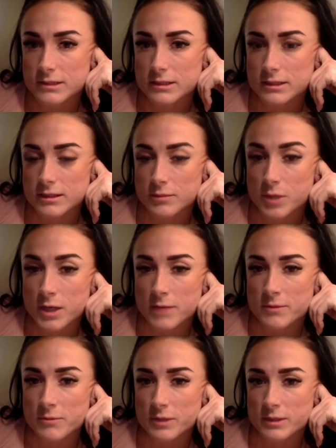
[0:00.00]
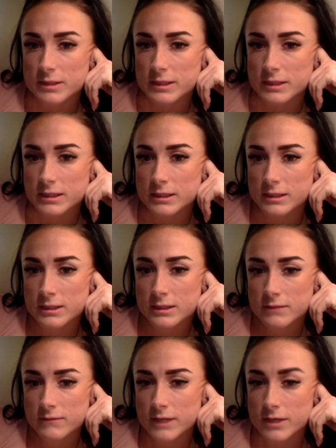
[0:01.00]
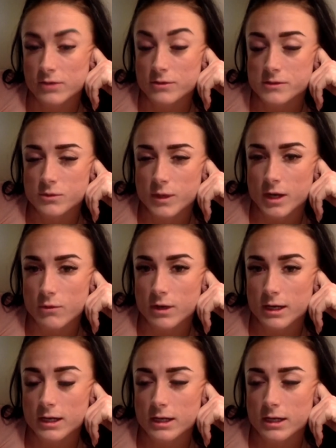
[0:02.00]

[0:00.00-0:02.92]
in an apartment building very close to where I work.